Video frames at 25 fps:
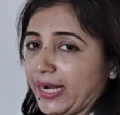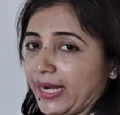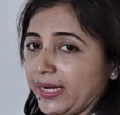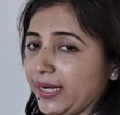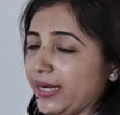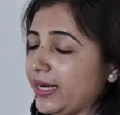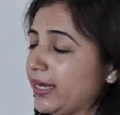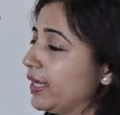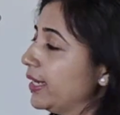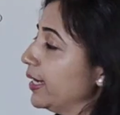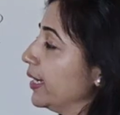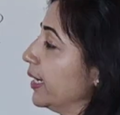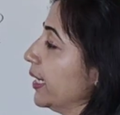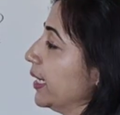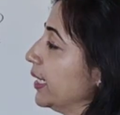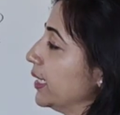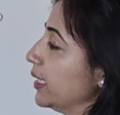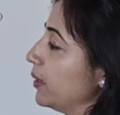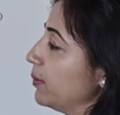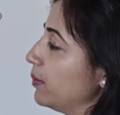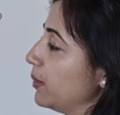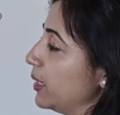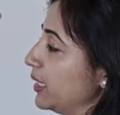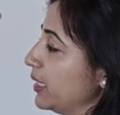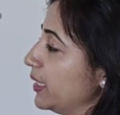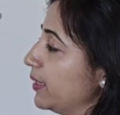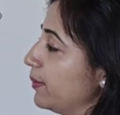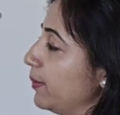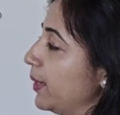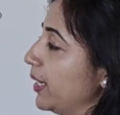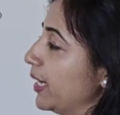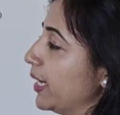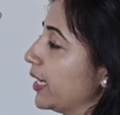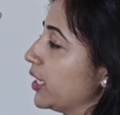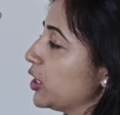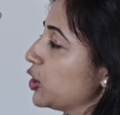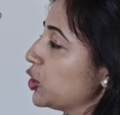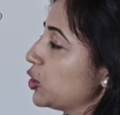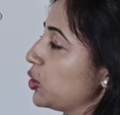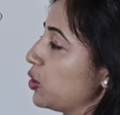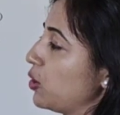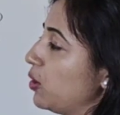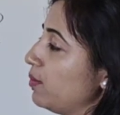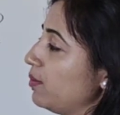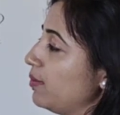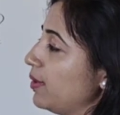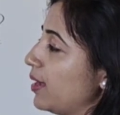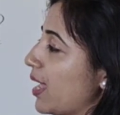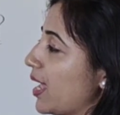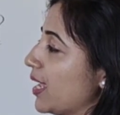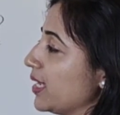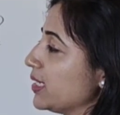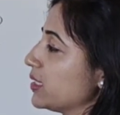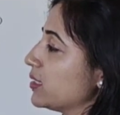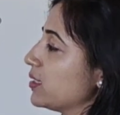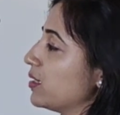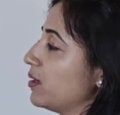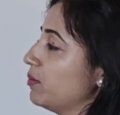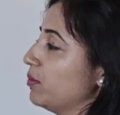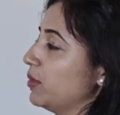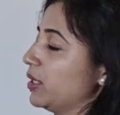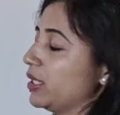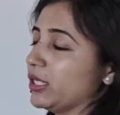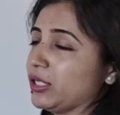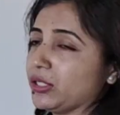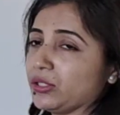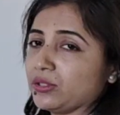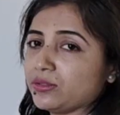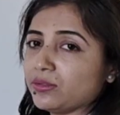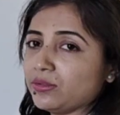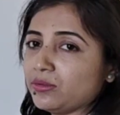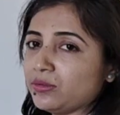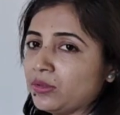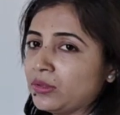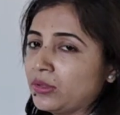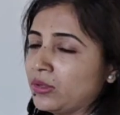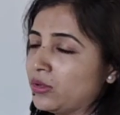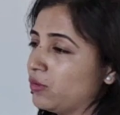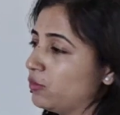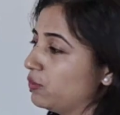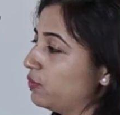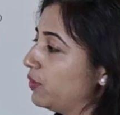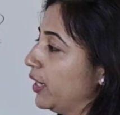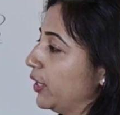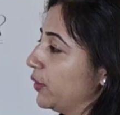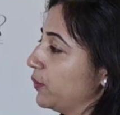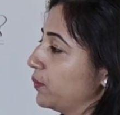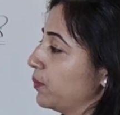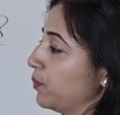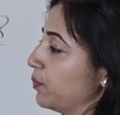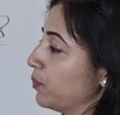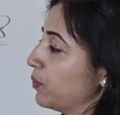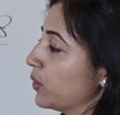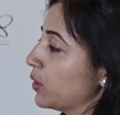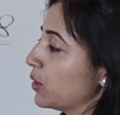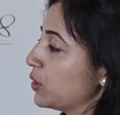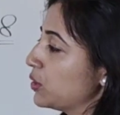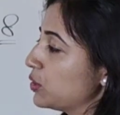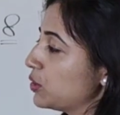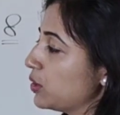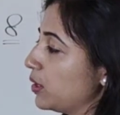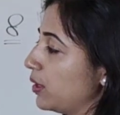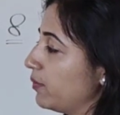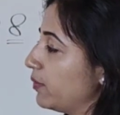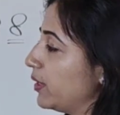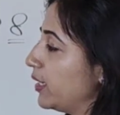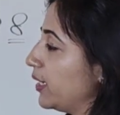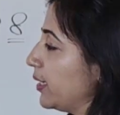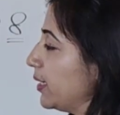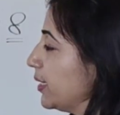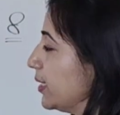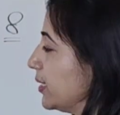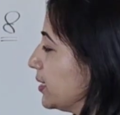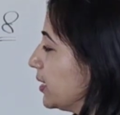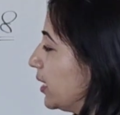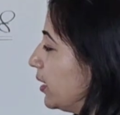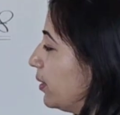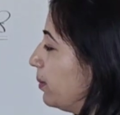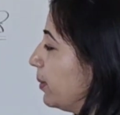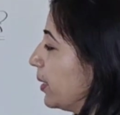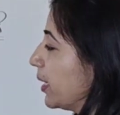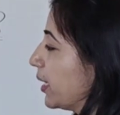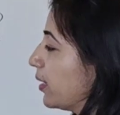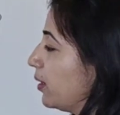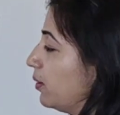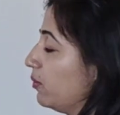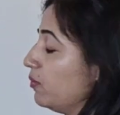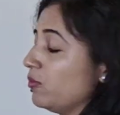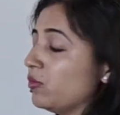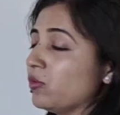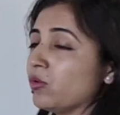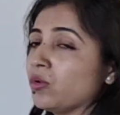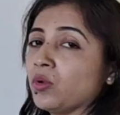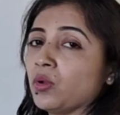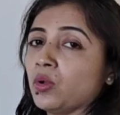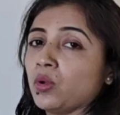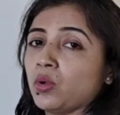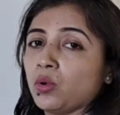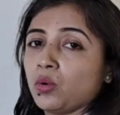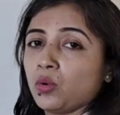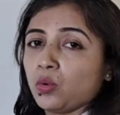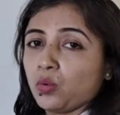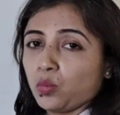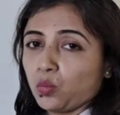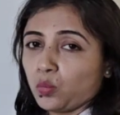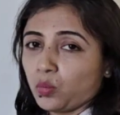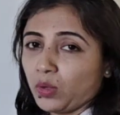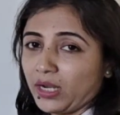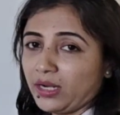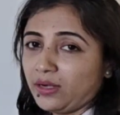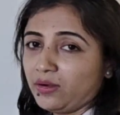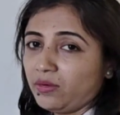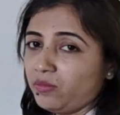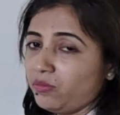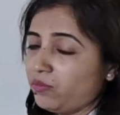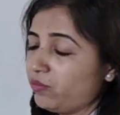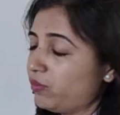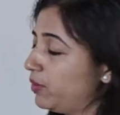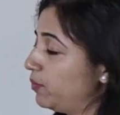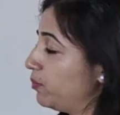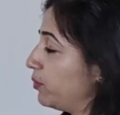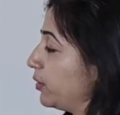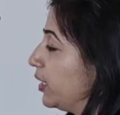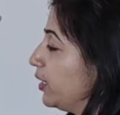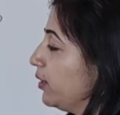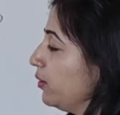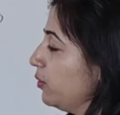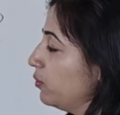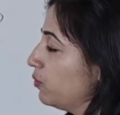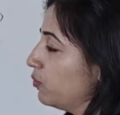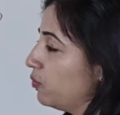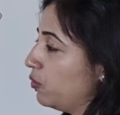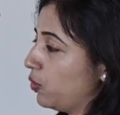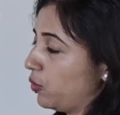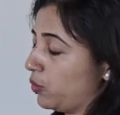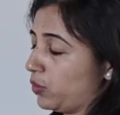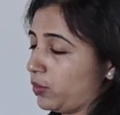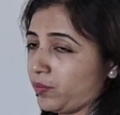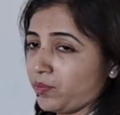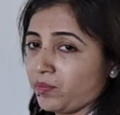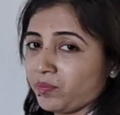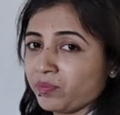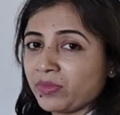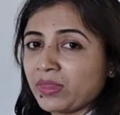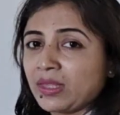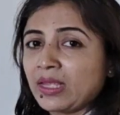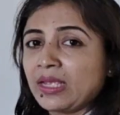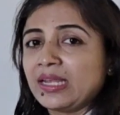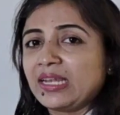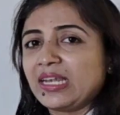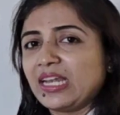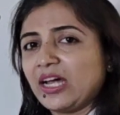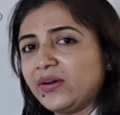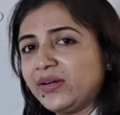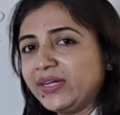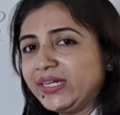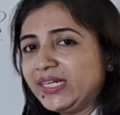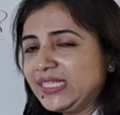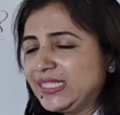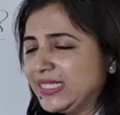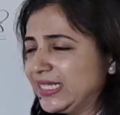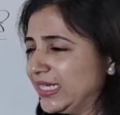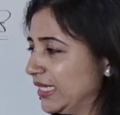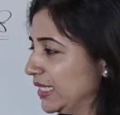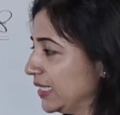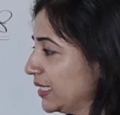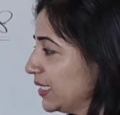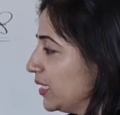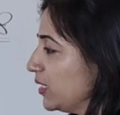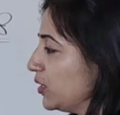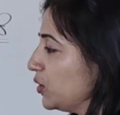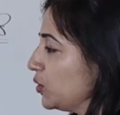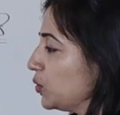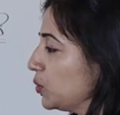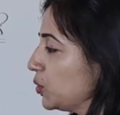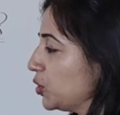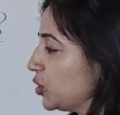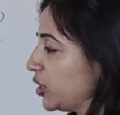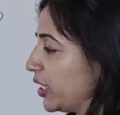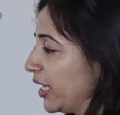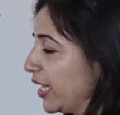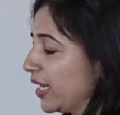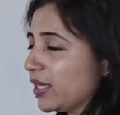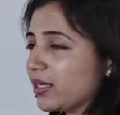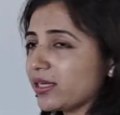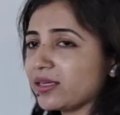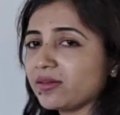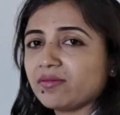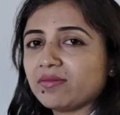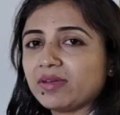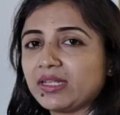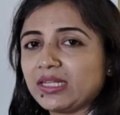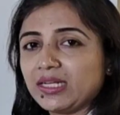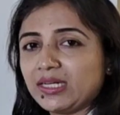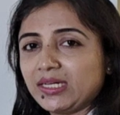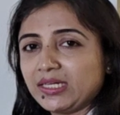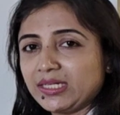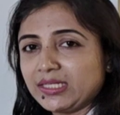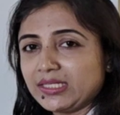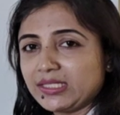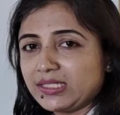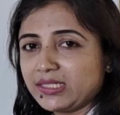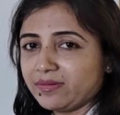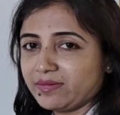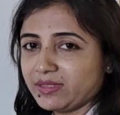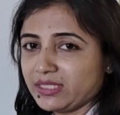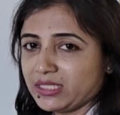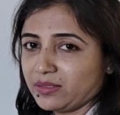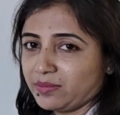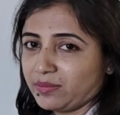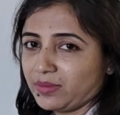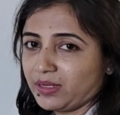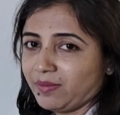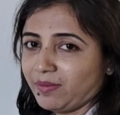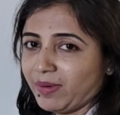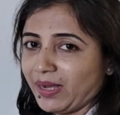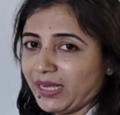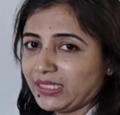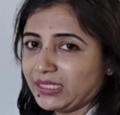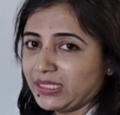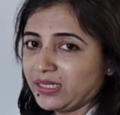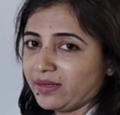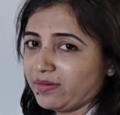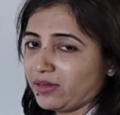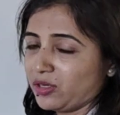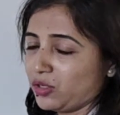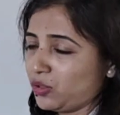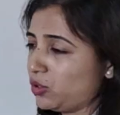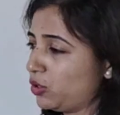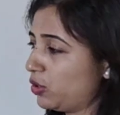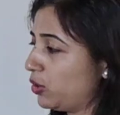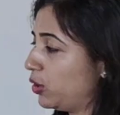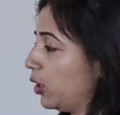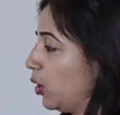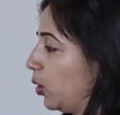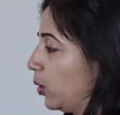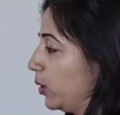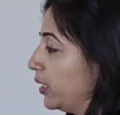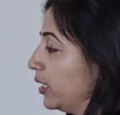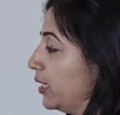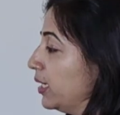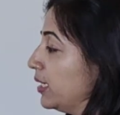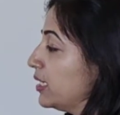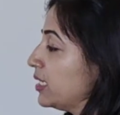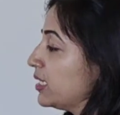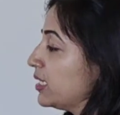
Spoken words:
added in the multiplication of last number into 5. So our result become 154. Now it is easy to check whether it is divisible by 7 or not.